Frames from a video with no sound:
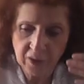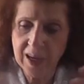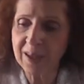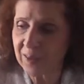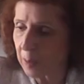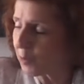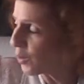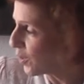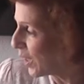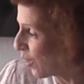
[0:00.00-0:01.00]
stands up
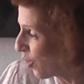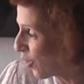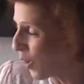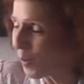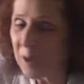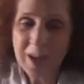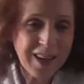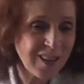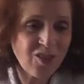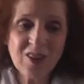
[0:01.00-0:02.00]
to teach. So
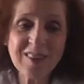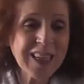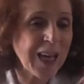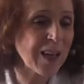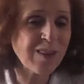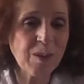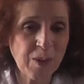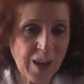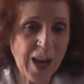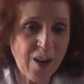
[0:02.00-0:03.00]
it's just the custom
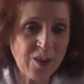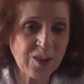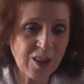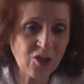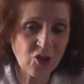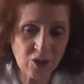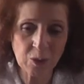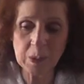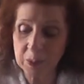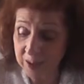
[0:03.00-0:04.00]
of how the
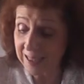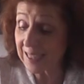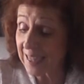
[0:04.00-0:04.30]
Jewish people did